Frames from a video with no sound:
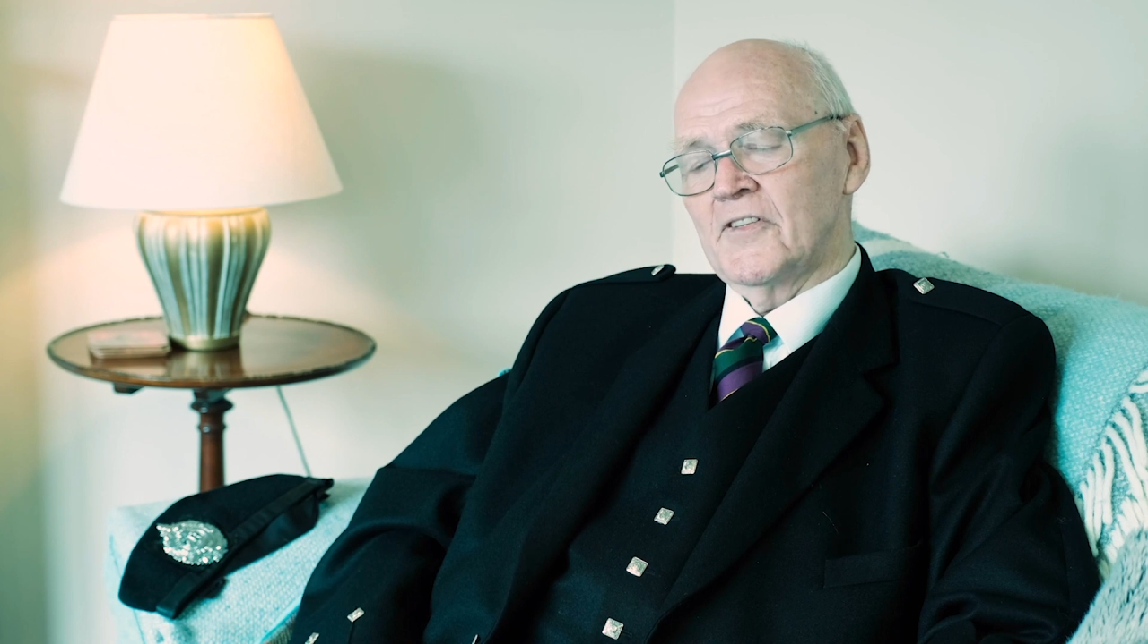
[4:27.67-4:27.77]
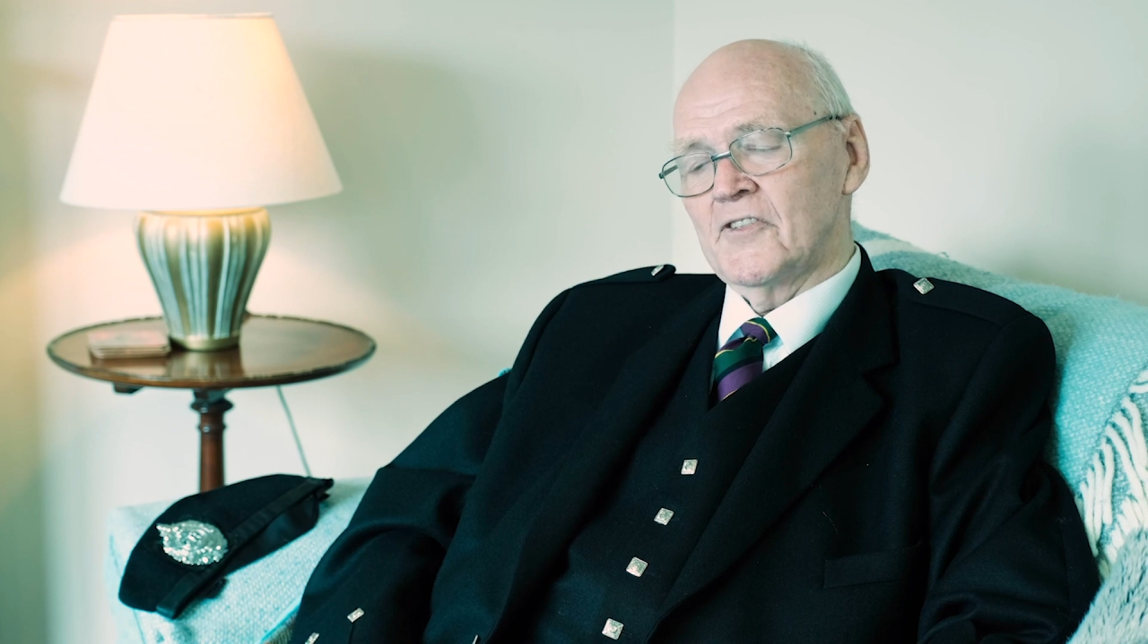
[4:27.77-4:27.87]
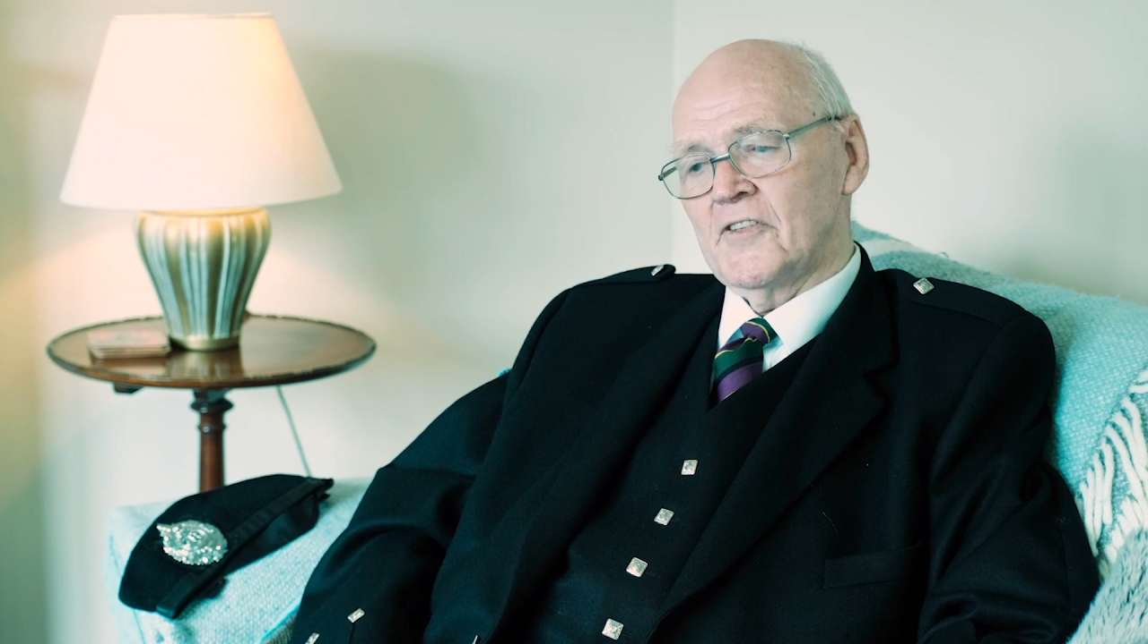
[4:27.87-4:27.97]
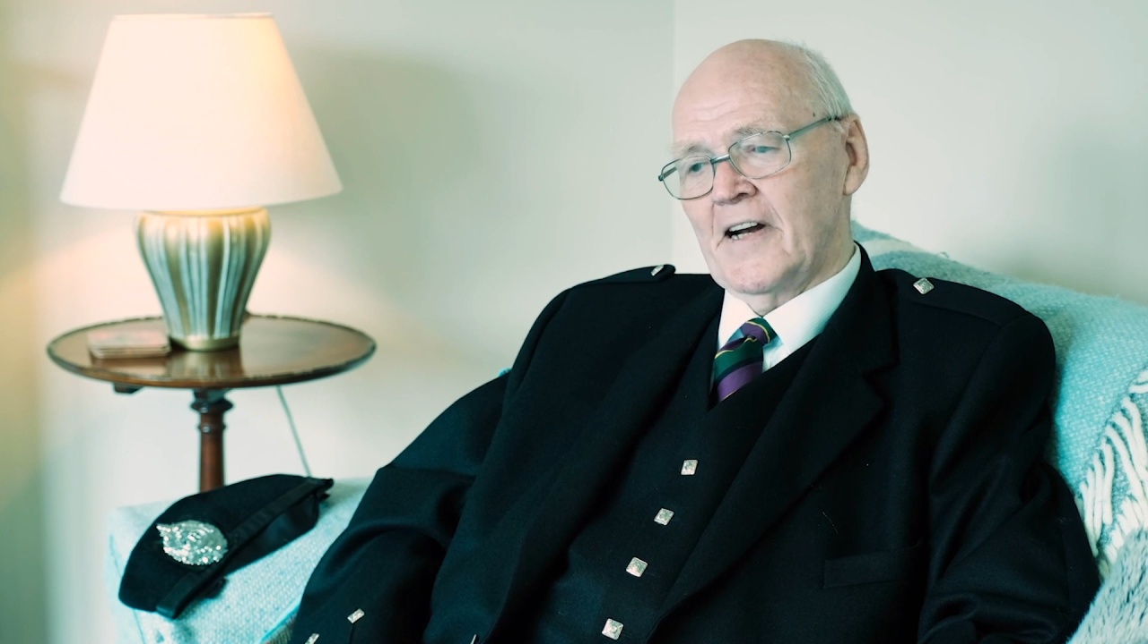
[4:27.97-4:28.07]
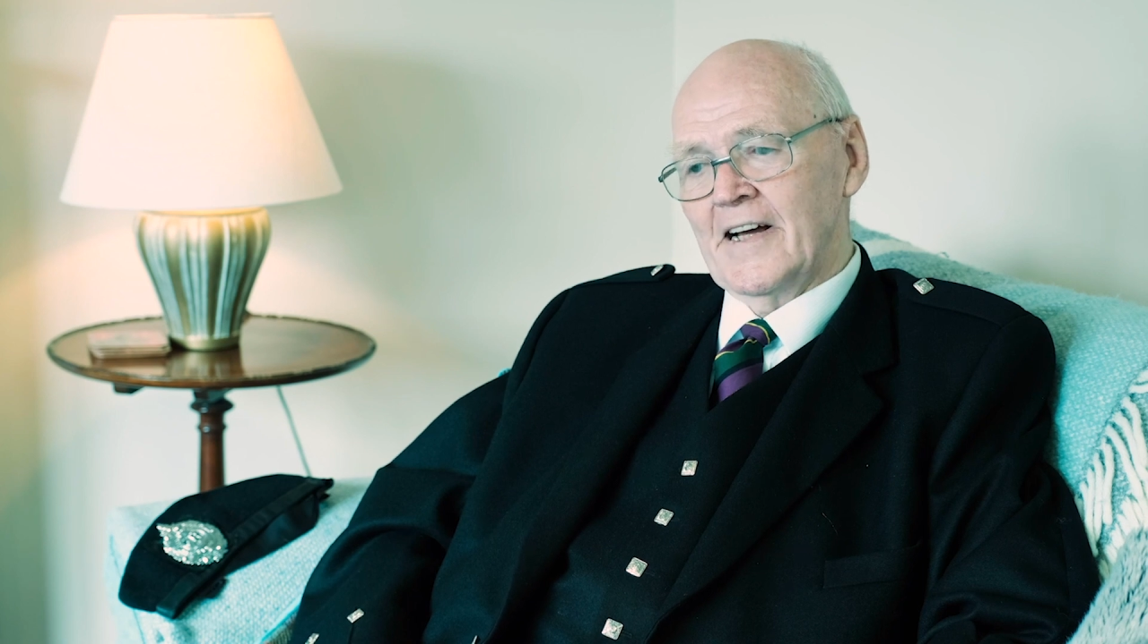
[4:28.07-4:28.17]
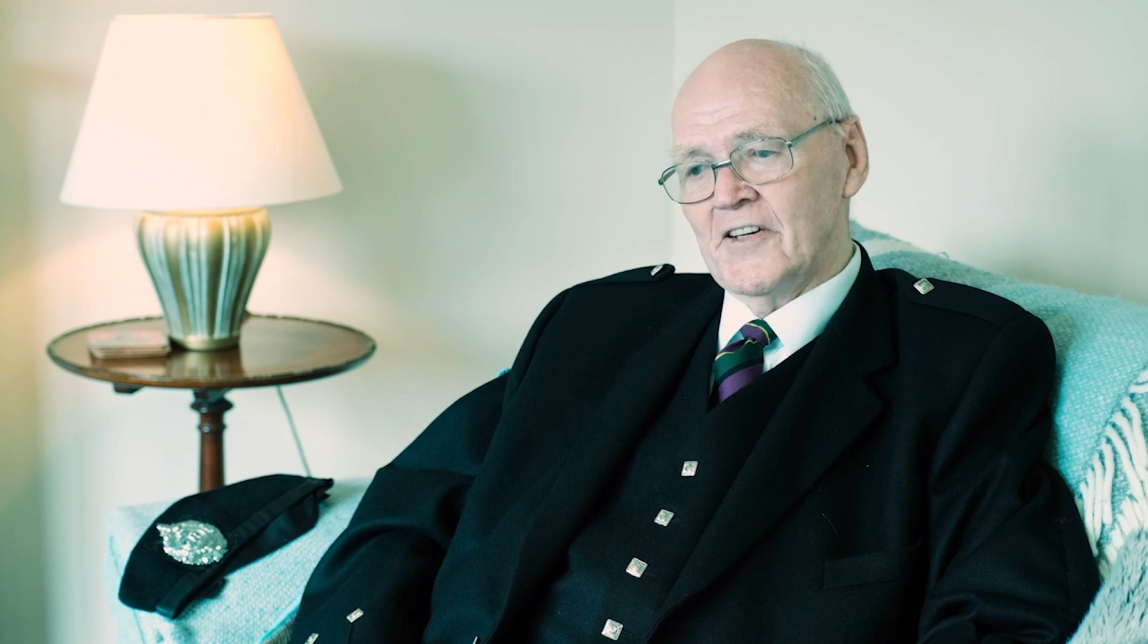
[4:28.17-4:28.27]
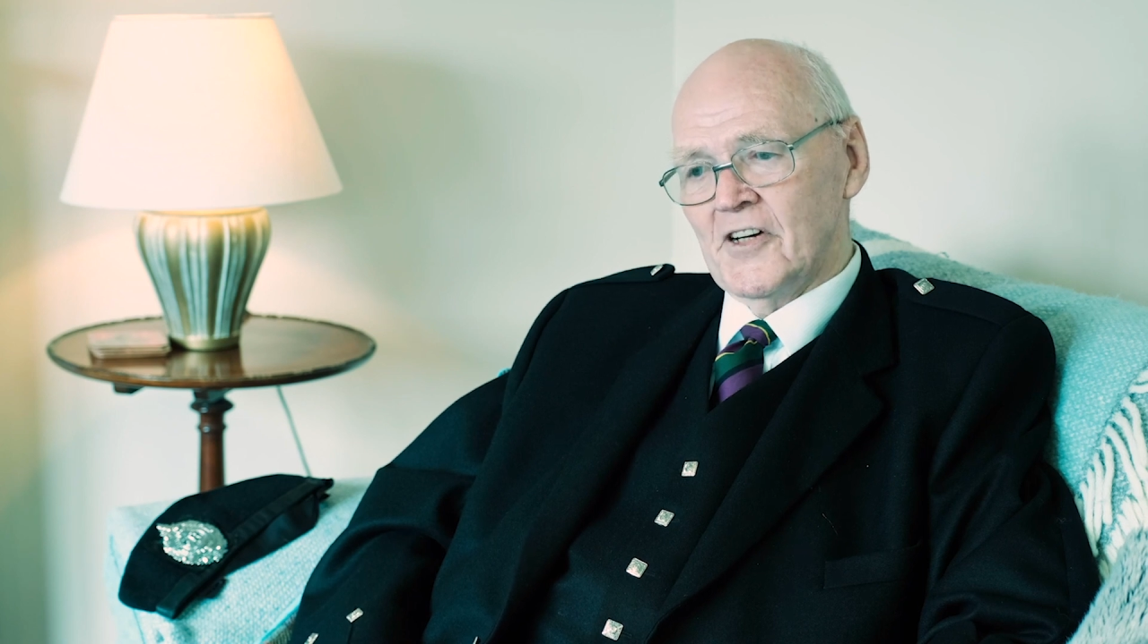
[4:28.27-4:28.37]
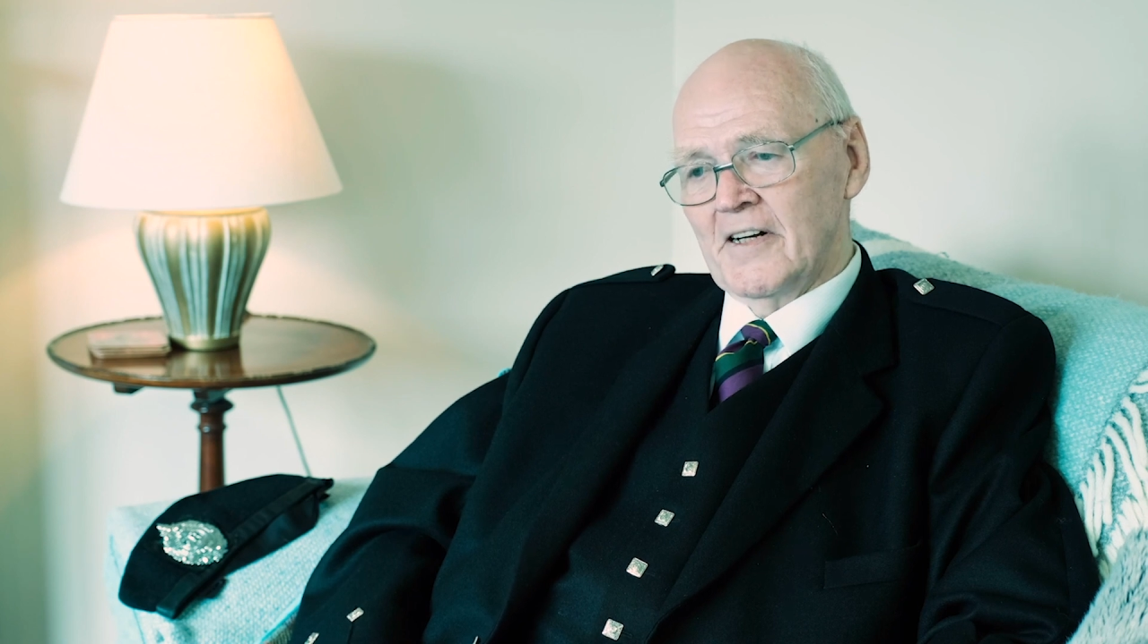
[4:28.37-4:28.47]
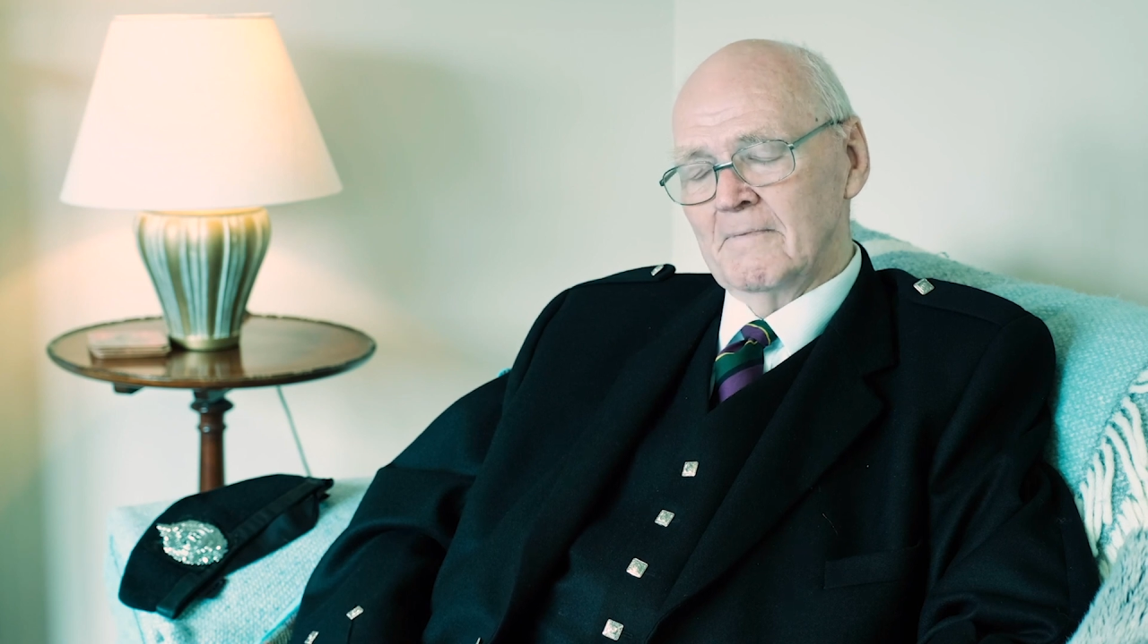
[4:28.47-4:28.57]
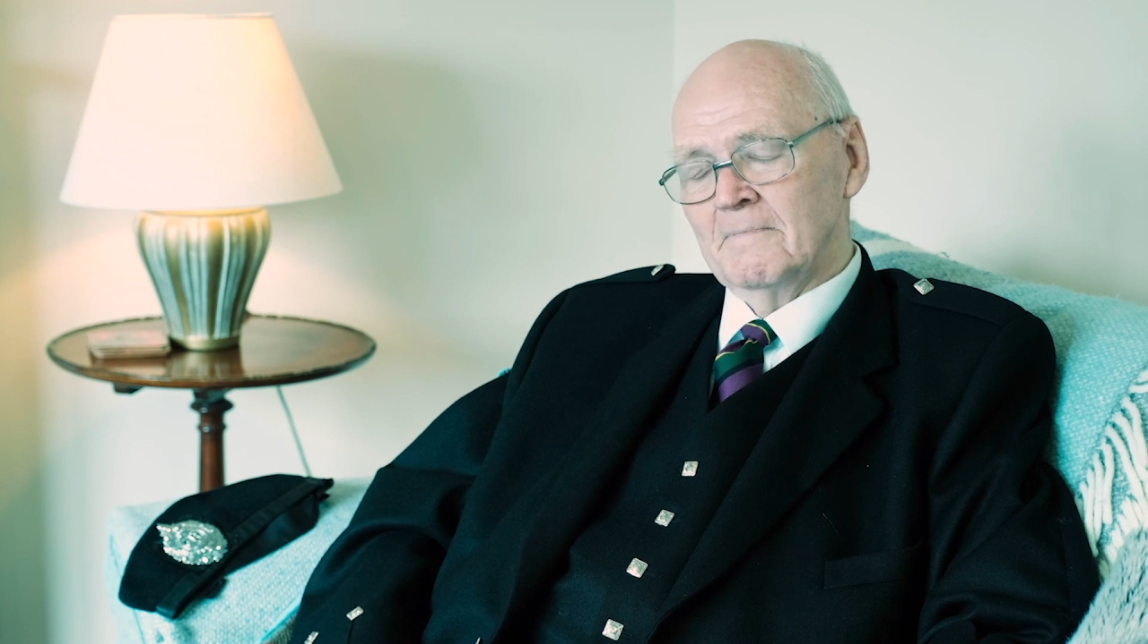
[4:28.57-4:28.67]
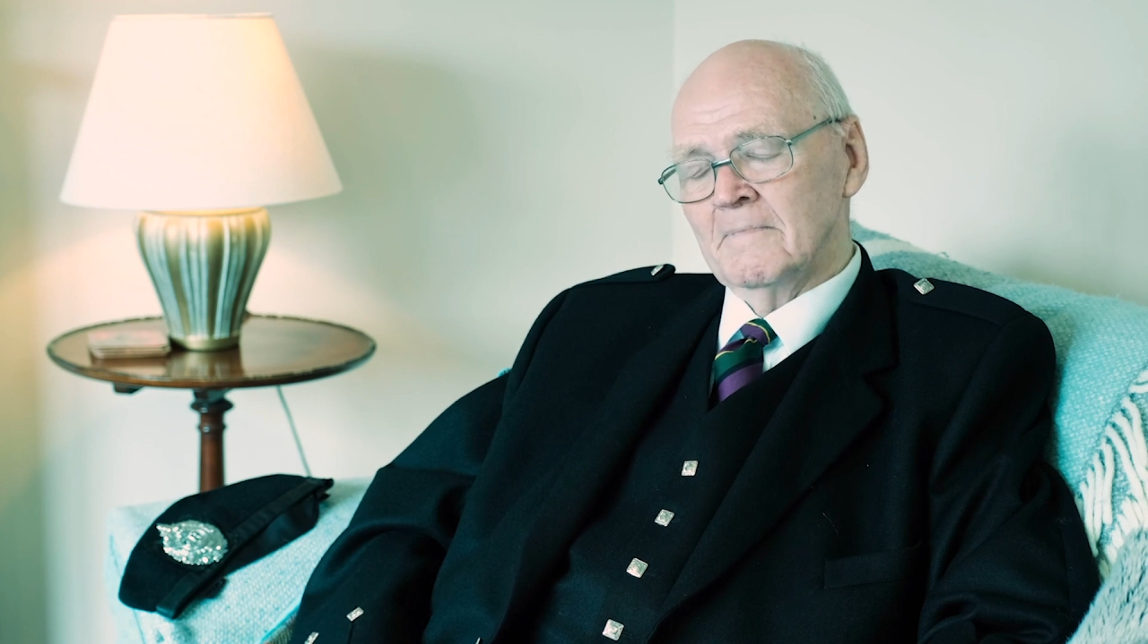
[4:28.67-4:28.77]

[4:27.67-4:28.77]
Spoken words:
stretcher,